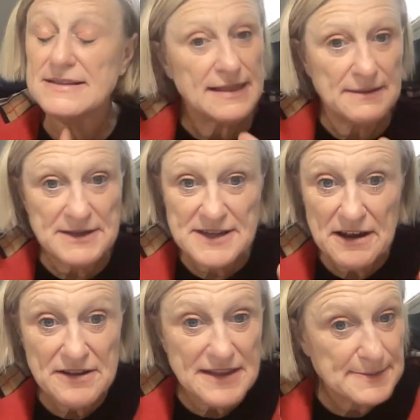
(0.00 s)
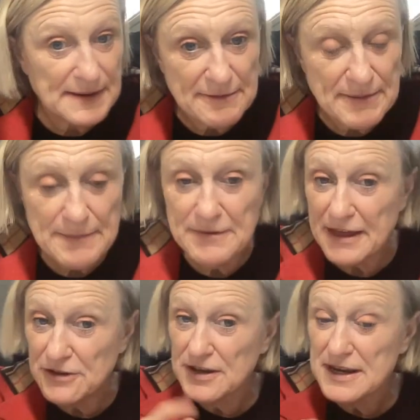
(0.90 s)
Let me tell you, there's plenty of people that
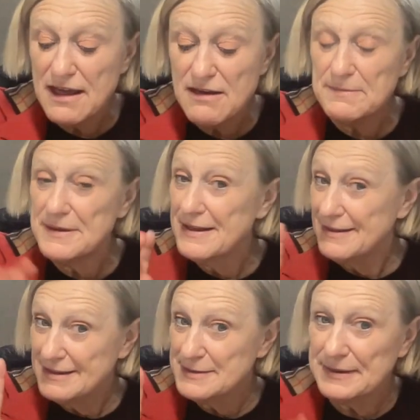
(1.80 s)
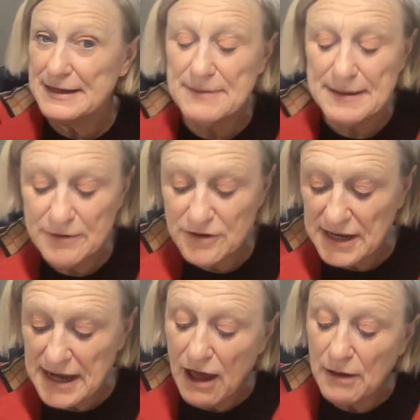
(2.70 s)
you can help. There's plenty of people you
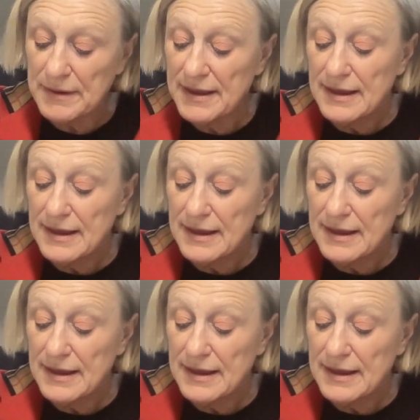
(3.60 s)
can help.